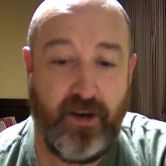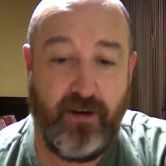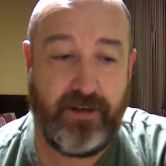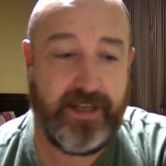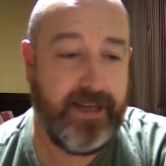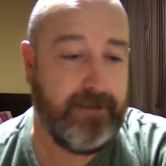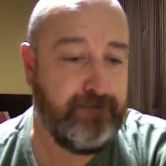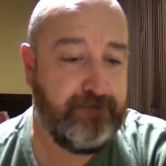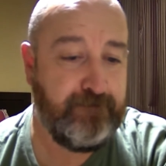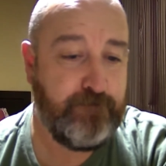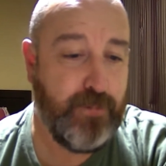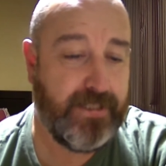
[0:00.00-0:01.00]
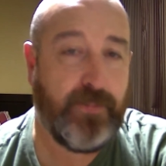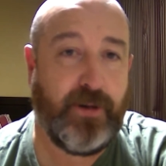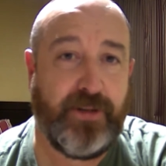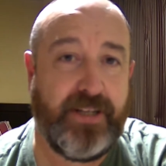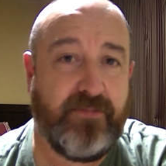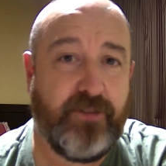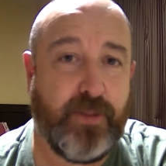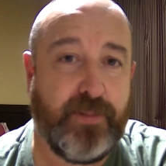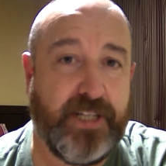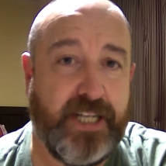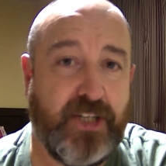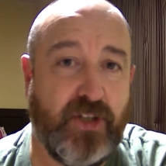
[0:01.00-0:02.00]
Okay, that's about it for the
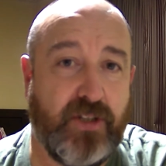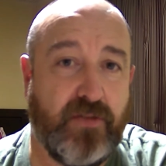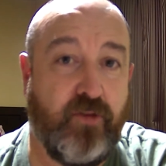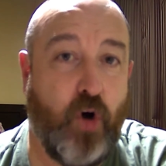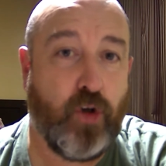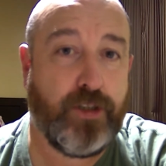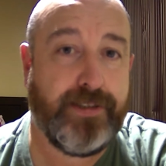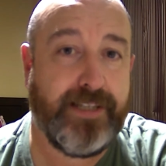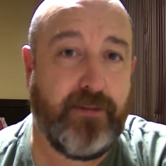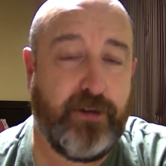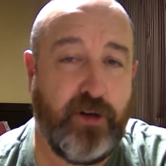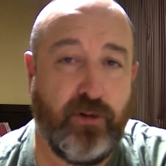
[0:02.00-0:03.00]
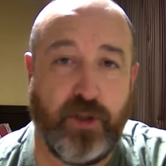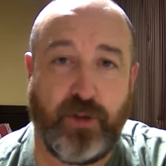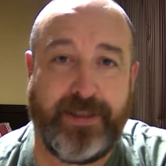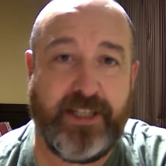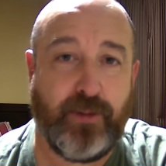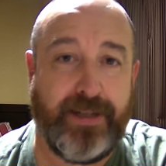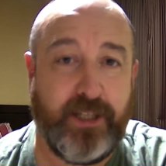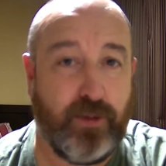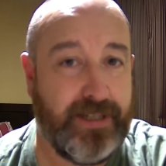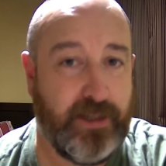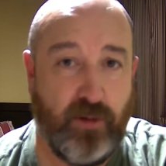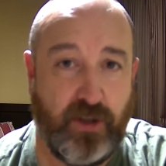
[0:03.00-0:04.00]
predictions for today for Euro
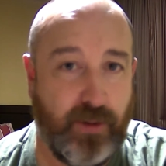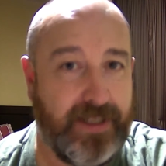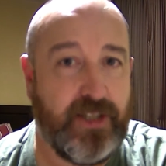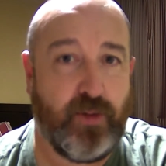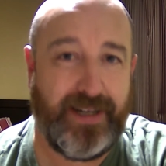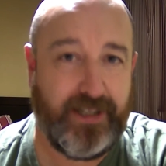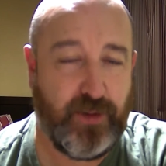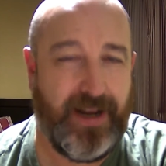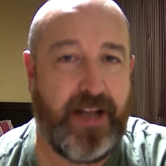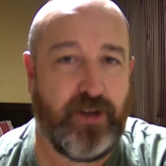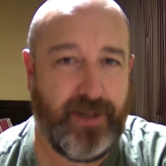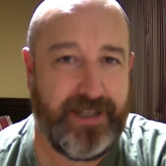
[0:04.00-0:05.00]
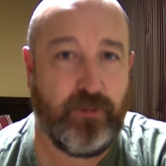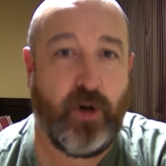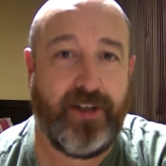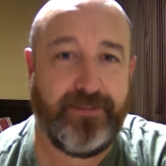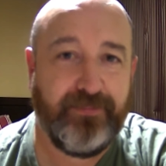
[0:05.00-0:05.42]
2020-21, 2020-2021,